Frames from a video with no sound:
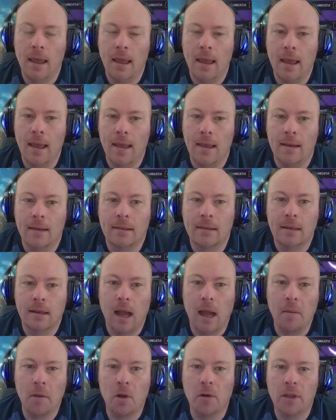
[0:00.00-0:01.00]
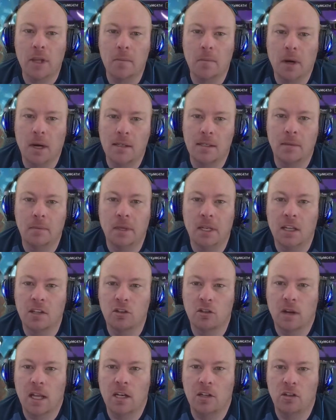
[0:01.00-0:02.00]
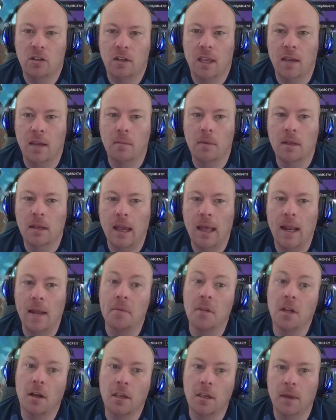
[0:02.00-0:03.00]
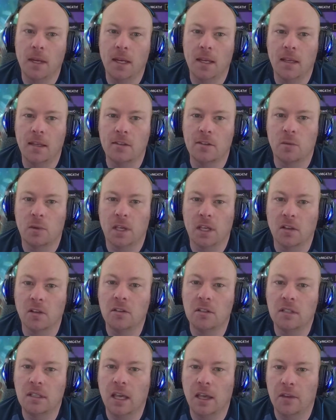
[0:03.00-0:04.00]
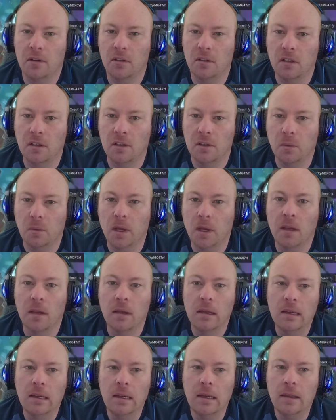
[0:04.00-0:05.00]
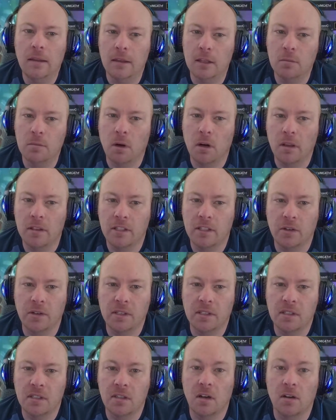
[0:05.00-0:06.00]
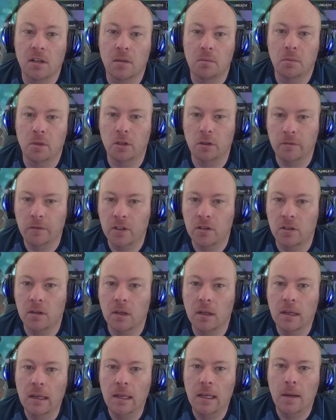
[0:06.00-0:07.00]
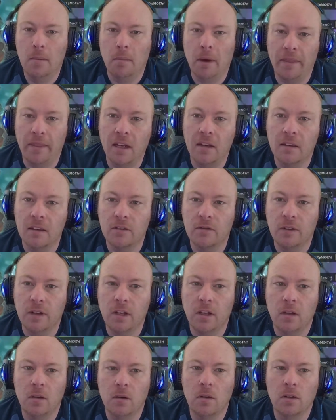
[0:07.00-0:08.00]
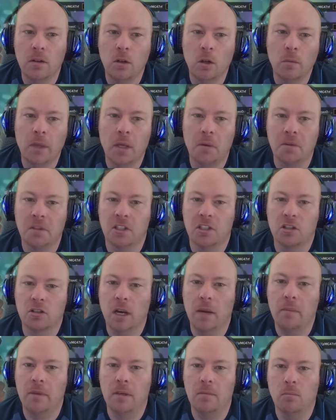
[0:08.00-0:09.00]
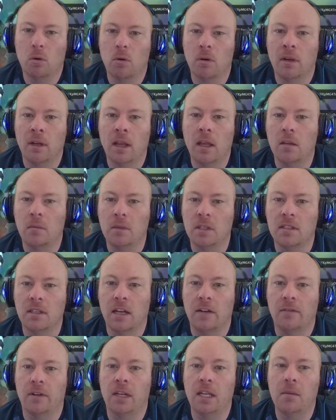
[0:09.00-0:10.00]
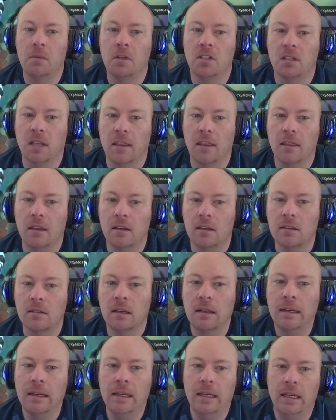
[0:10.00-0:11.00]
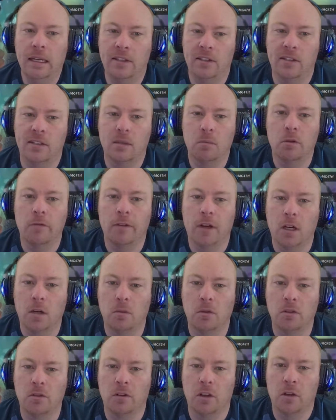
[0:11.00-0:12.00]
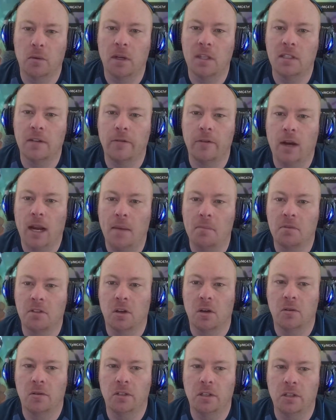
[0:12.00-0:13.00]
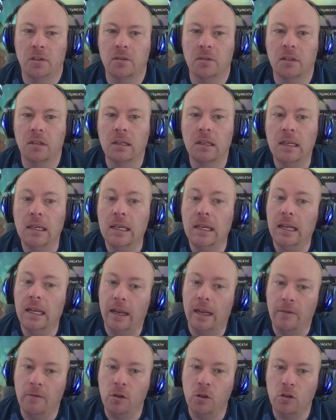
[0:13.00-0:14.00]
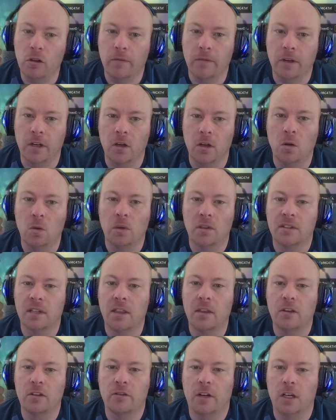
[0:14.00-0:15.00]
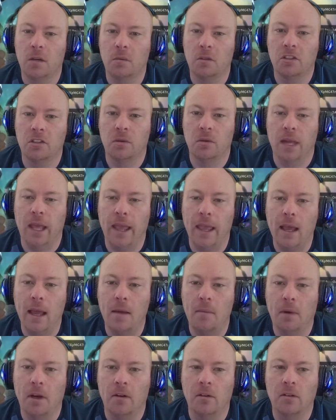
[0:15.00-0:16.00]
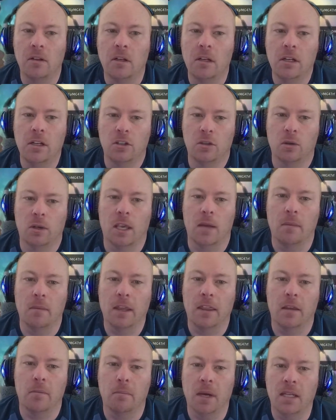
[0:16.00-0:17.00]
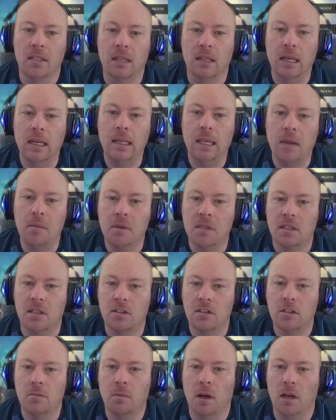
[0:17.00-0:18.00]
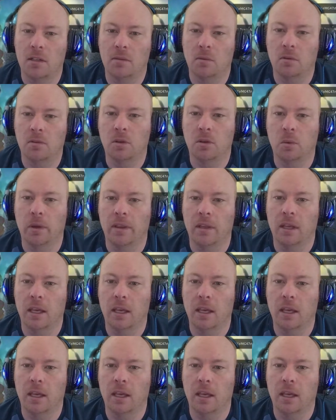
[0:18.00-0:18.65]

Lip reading: Hey, I'm coding a bot to beat a strategy game, and I'm documenting it so we can learn together along the way. This part of the series is on computer vision. By the end of this video, you'll be able to scrape the important elements out of an image like this into simple variables for the rest of your app's code to use. In a future video, we'll send those variables to an AI model so it can make the best in-game decisions possible to win the